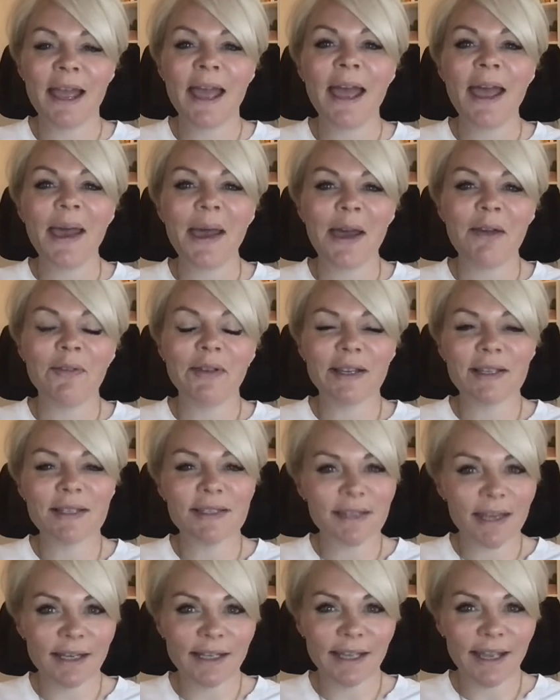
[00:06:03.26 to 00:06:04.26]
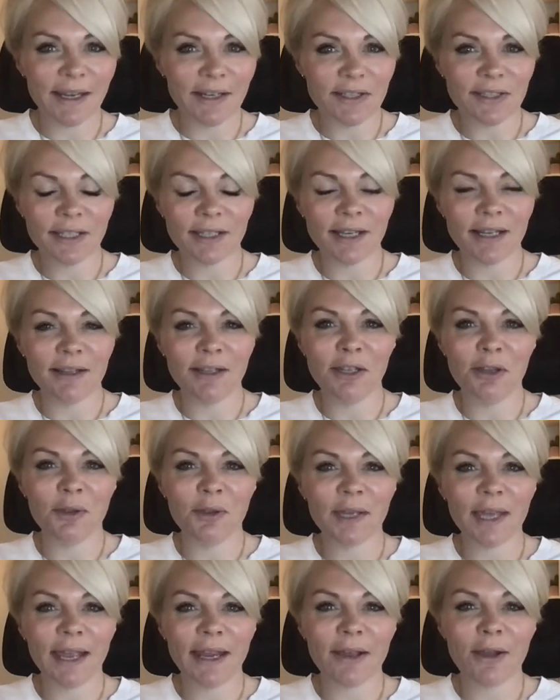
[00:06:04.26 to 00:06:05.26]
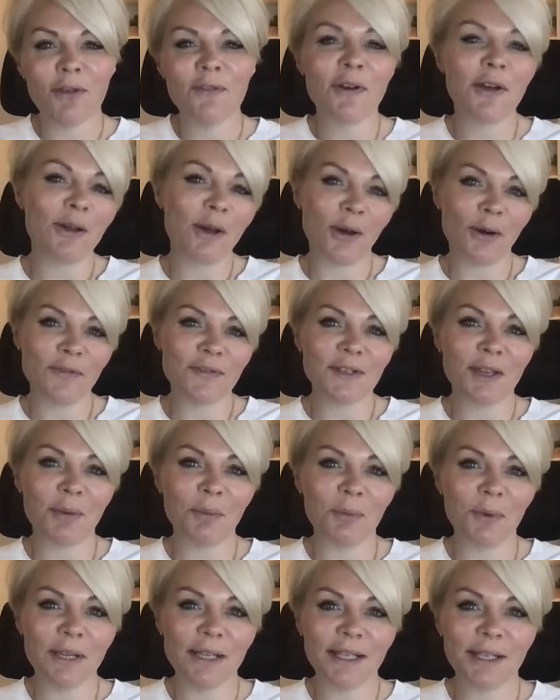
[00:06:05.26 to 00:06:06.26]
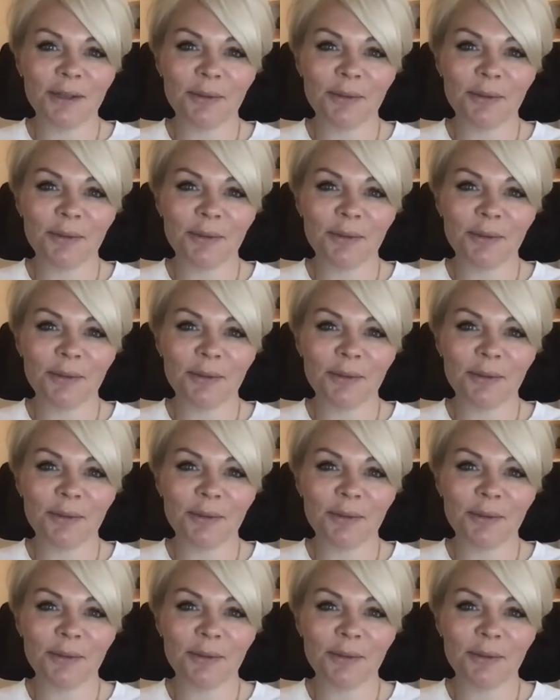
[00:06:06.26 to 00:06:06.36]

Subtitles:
having a staycation in the UK over half-term week.